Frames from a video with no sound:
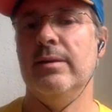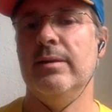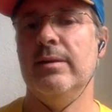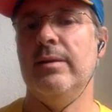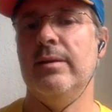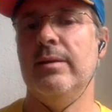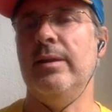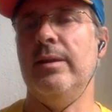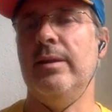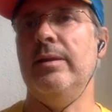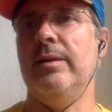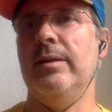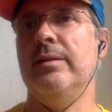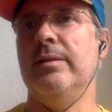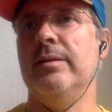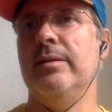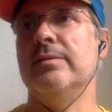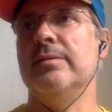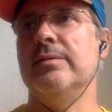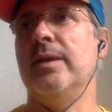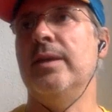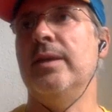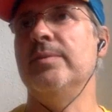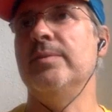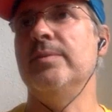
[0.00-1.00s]
Yeah? And
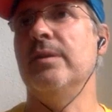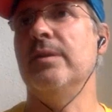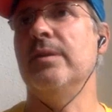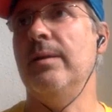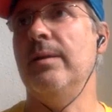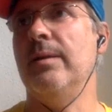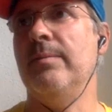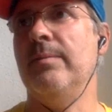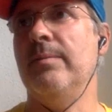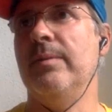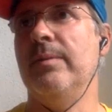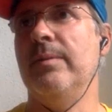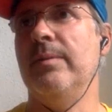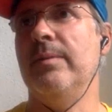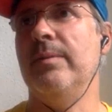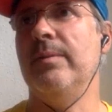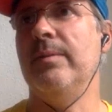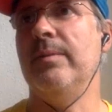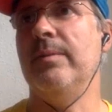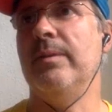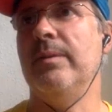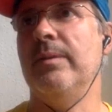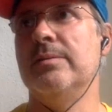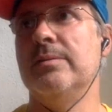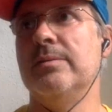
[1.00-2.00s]
then at the same time,
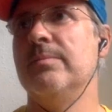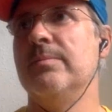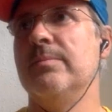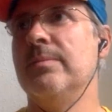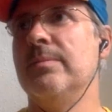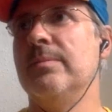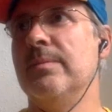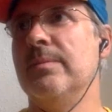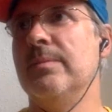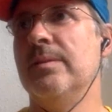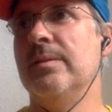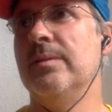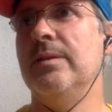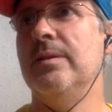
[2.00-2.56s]
these